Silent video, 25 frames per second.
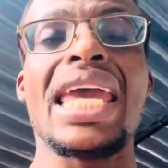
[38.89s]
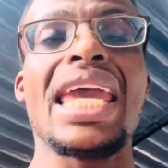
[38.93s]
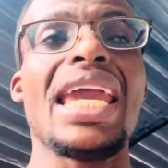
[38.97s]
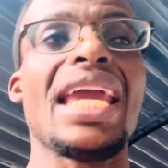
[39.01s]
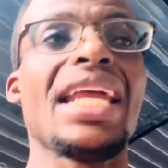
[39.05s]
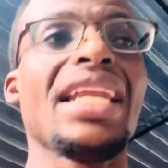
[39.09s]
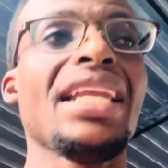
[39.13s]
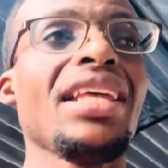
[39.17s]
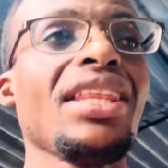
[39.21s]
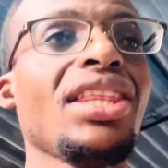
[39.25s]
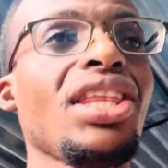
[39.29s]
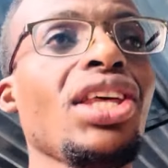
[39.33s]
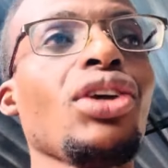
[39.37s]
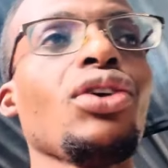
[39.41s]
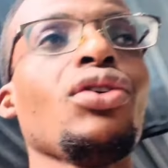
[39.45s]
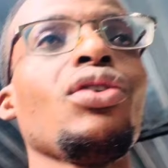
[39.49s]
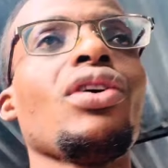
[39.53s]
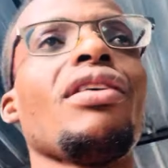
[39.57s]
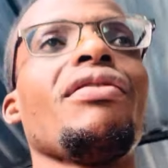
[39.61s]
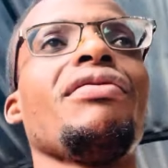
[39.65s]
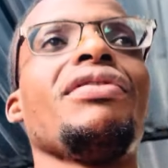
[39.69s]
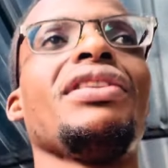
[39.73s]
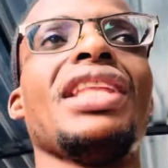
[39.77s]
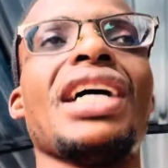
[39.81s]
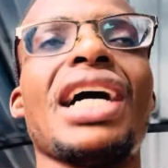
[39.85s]
Anything you
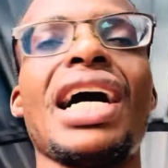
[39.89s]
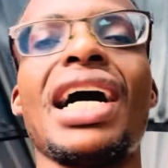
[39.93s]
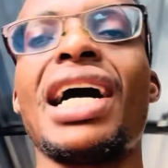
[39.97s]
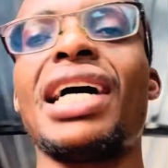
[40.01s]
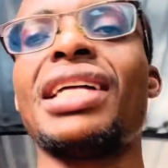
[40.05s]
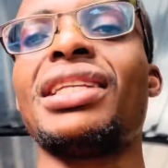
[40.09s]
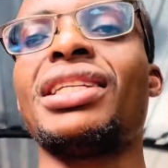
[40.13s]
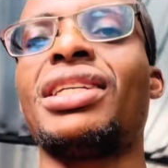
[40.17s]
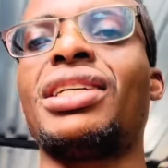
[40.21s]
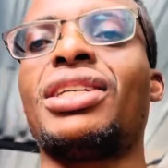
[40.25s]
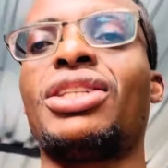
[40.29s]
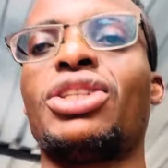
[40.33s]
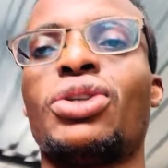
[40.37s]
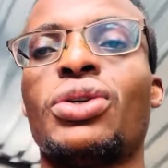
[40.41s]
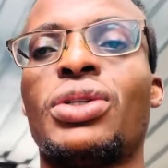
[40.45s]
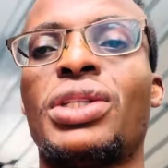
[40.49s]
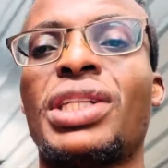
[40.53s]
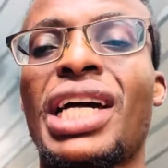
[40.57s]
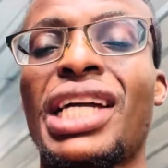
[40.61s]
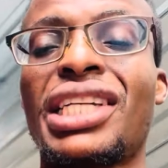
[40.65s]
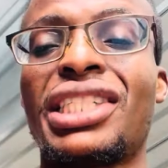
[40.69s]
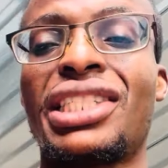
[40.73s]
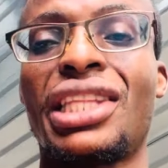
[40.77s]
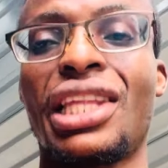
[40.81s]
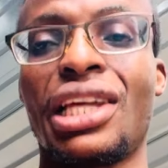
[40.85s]
have done to
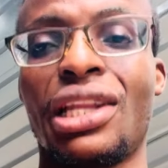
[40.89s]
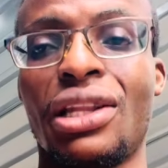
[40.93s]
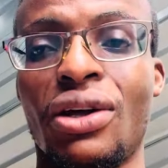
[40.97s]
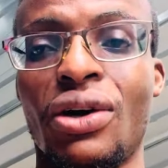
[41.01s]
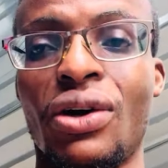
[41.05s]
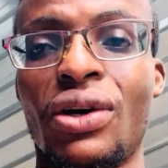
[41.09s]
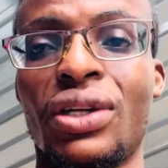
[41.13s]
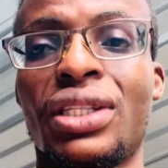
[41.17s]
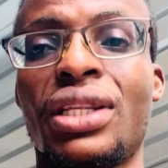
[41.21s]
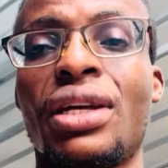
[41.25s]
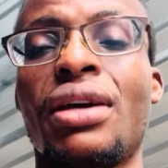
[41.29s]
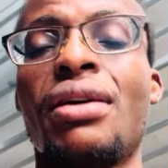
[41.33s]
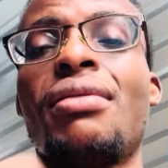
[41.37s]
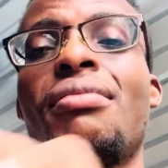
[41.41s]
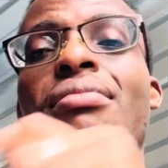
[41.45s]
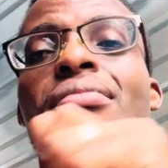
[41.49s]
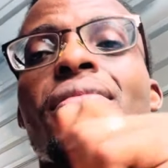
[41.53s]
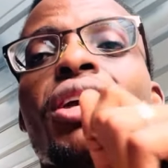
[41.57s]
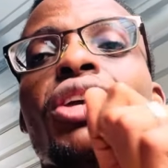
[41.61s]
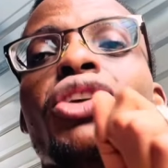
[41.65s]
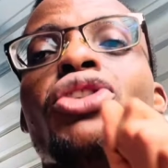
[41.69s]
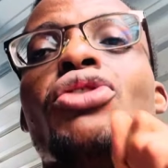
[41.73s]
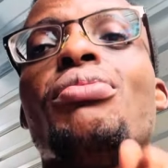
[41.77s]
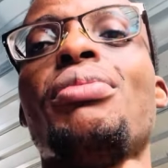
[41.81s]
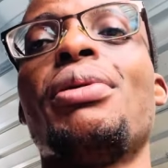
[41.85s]
touch the Lord,
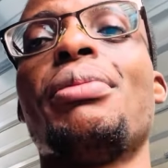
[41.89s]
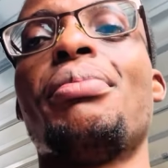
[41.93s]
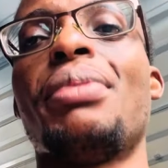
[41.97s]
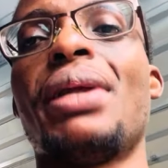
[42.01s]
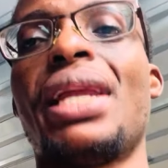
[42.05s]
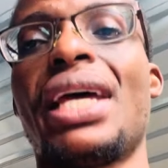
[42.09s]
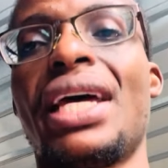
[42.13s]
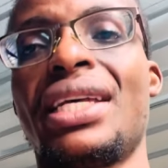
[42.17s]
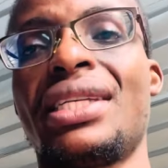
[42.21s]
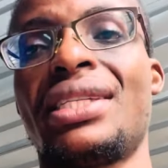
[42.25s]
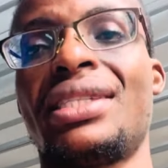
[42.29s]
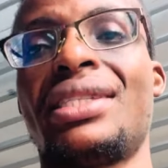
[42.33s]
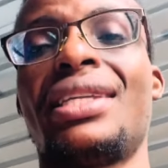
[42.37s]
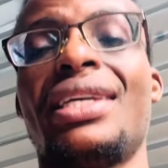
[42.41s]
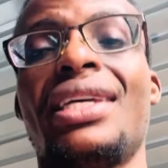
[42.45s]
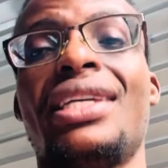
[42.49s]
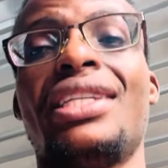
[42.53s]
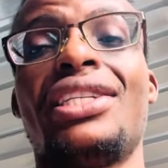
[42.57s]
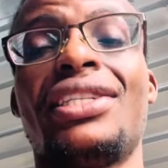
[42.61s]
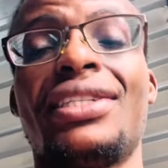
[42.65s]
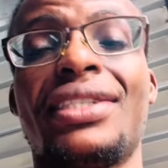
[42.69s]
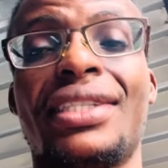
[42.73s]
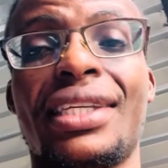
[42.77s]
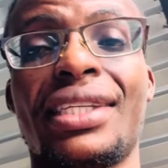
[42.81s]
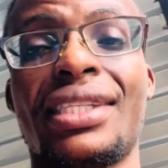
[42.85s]
may you be blessed in
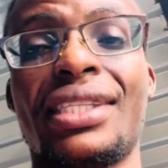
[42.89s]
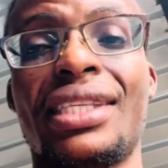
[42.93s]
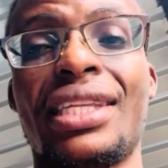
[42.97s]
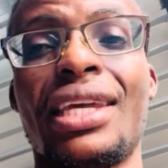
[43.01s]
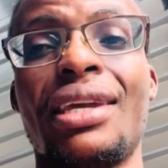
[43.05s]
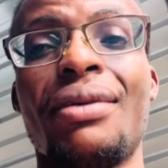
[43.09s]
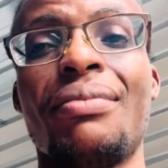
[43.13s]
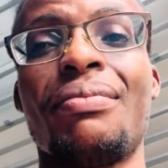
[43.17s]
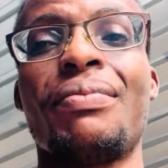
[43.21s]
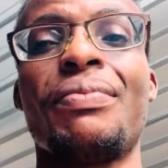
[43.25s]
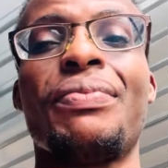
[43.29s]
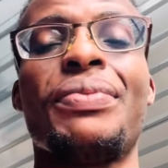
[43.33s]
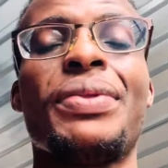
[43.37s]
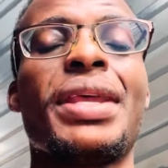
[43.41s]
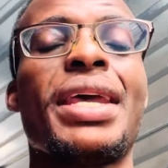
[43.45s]
Jesus' name.